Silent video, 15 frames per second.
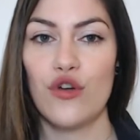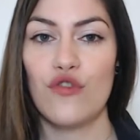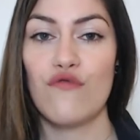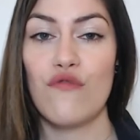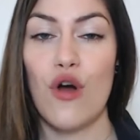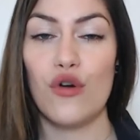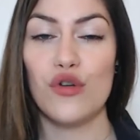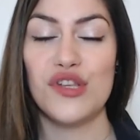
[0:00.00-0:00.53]

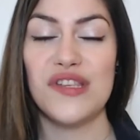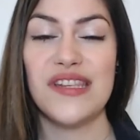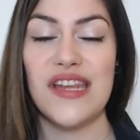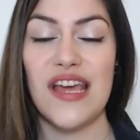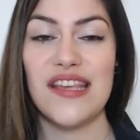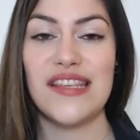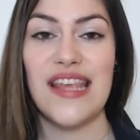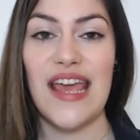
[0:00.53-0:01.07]
Gross
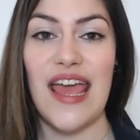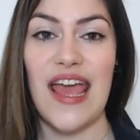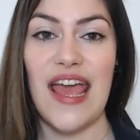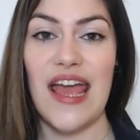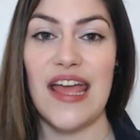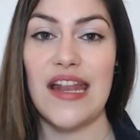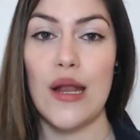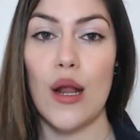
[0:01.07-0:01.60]
does hit
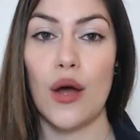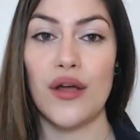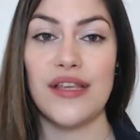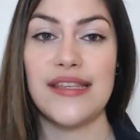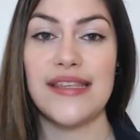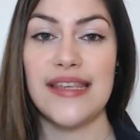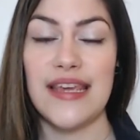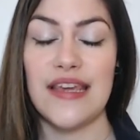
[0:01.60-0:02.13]
a nice
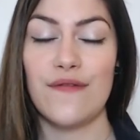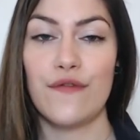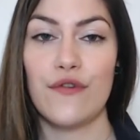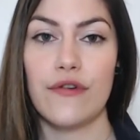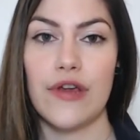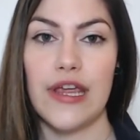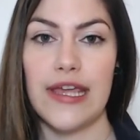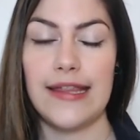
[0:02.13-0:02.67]
sea of
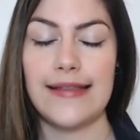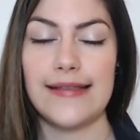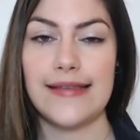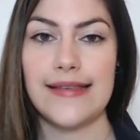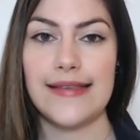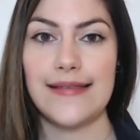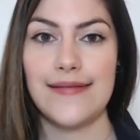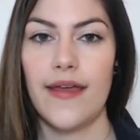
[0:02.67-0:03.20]

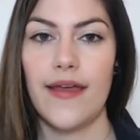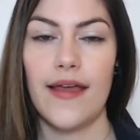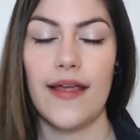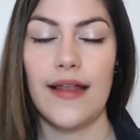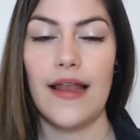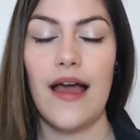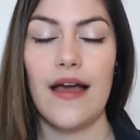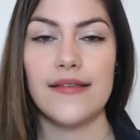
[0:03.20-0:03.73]
greens.
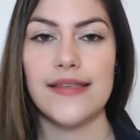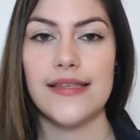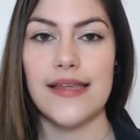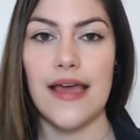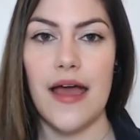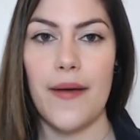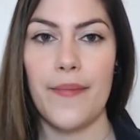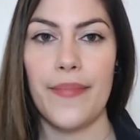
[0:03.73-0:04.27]
And last
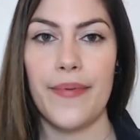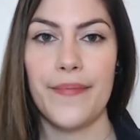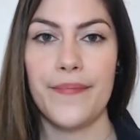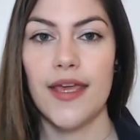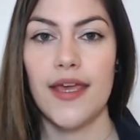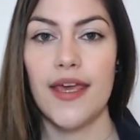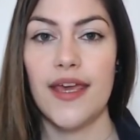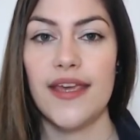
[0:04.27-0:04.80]
up,
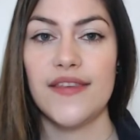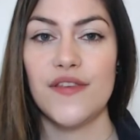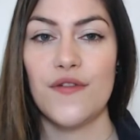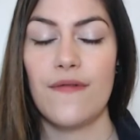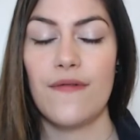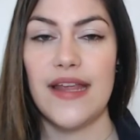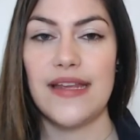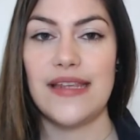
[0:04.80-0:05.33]
he's
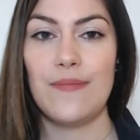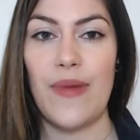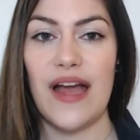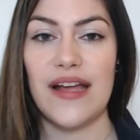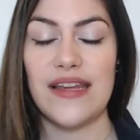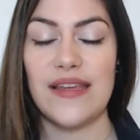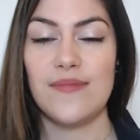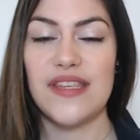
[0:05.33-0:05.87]
already
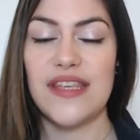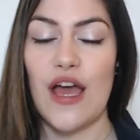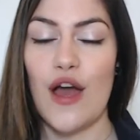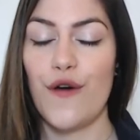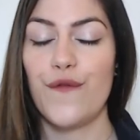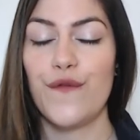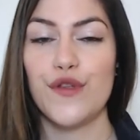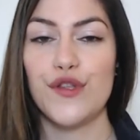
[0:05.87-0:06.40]
bagged
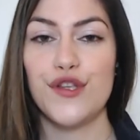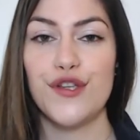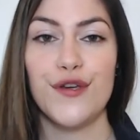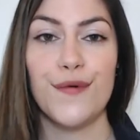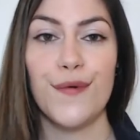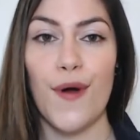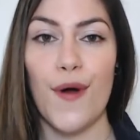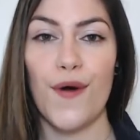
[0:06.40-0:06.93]
himself
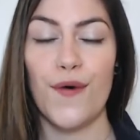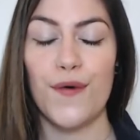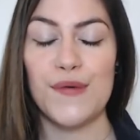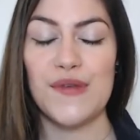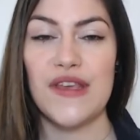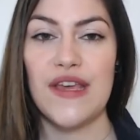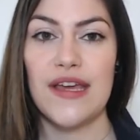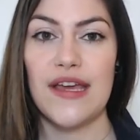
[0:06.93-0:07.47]
2
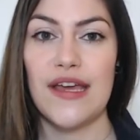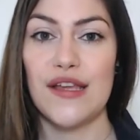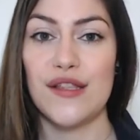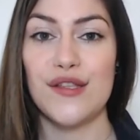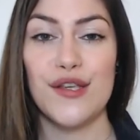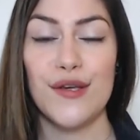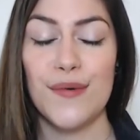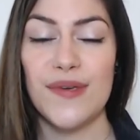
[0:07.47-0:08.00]
goals
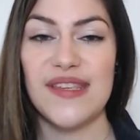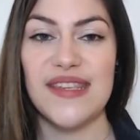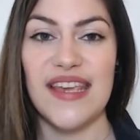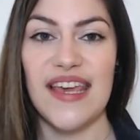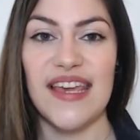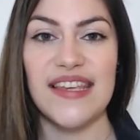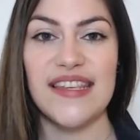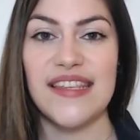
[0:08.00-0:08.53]
and 2
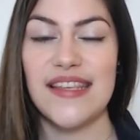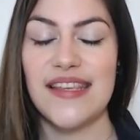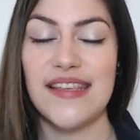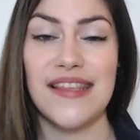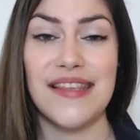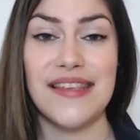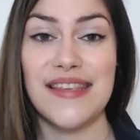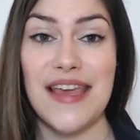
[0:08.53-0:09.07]
assists,
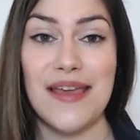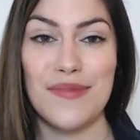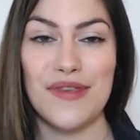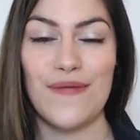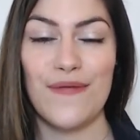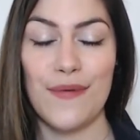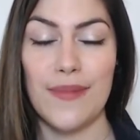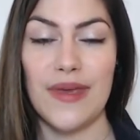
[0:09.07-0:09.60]
the same
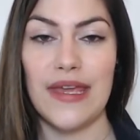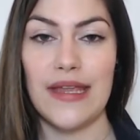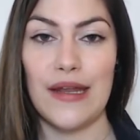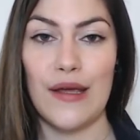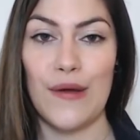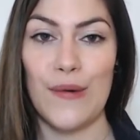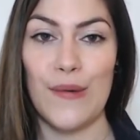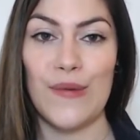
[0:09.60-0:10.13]
as
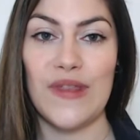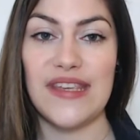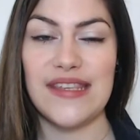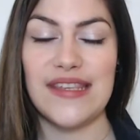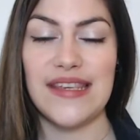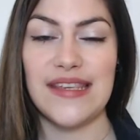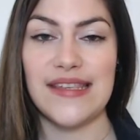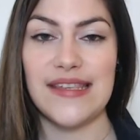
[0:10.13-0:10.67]
Firmino this
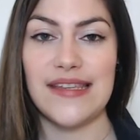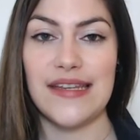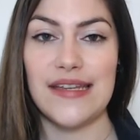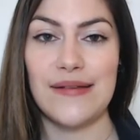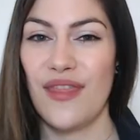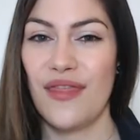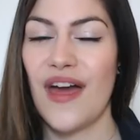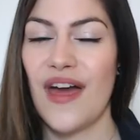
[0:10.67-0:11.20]

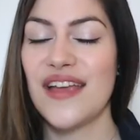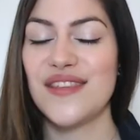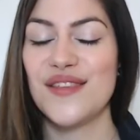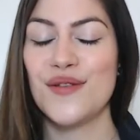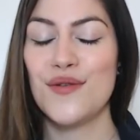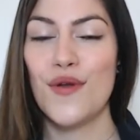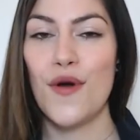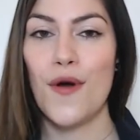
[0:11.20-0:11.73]
season. That's
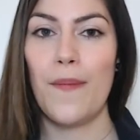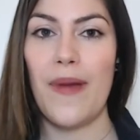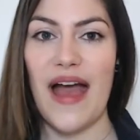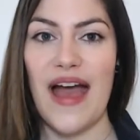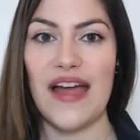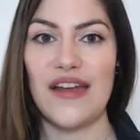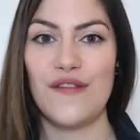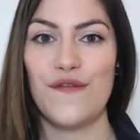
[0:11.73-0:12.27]
not
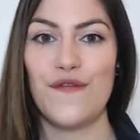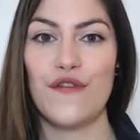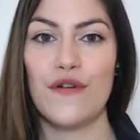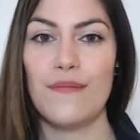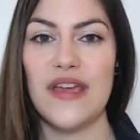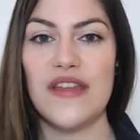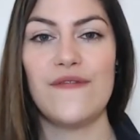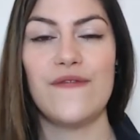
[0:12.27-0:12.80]
bad for a
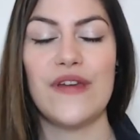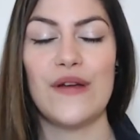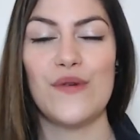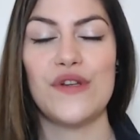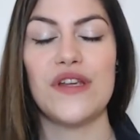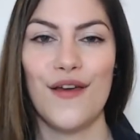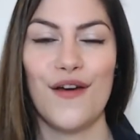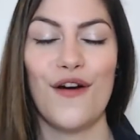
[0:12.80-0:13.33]

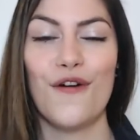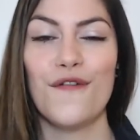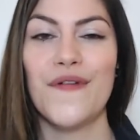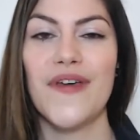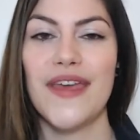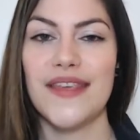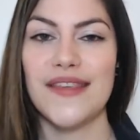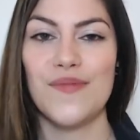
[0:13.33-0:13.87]
midfielder of
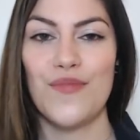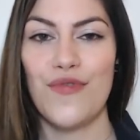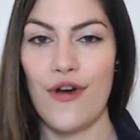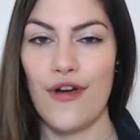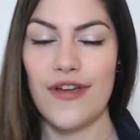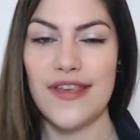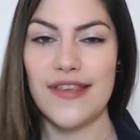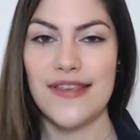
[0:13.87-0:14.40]
his
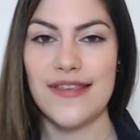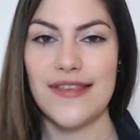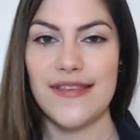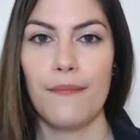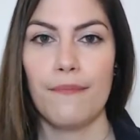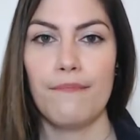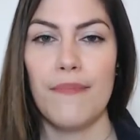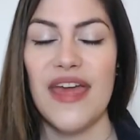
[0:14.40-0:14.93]
price.
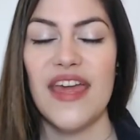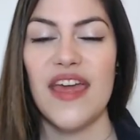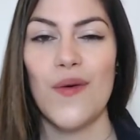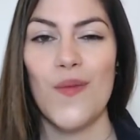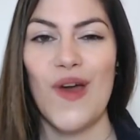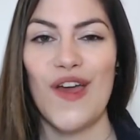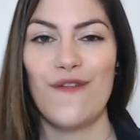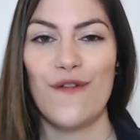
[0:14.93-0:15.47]

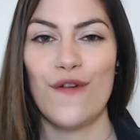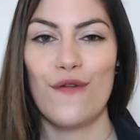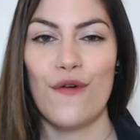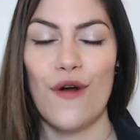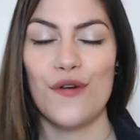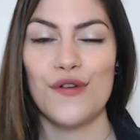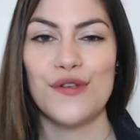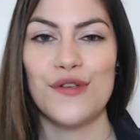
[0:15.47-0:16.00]
Making way for
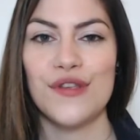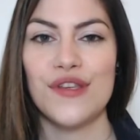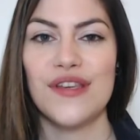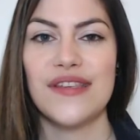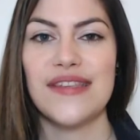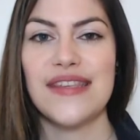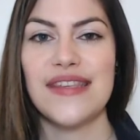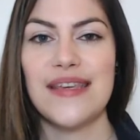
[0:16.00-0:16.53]
Gross
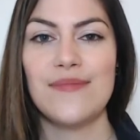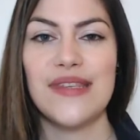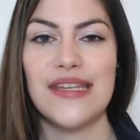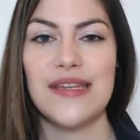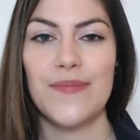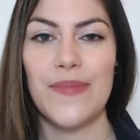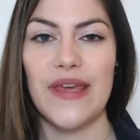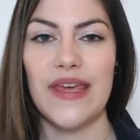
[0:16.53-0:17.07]
seems
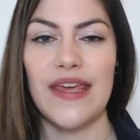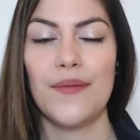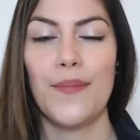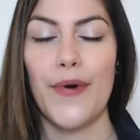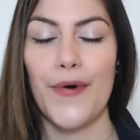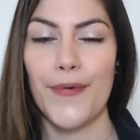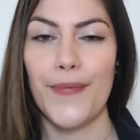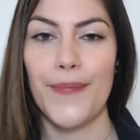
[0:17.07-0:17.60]
to be
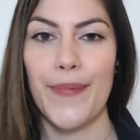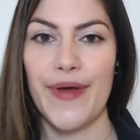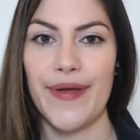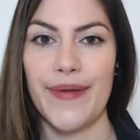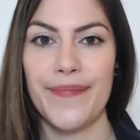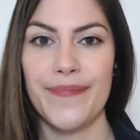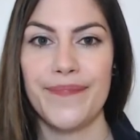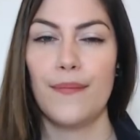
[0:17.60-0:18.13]
Pogba.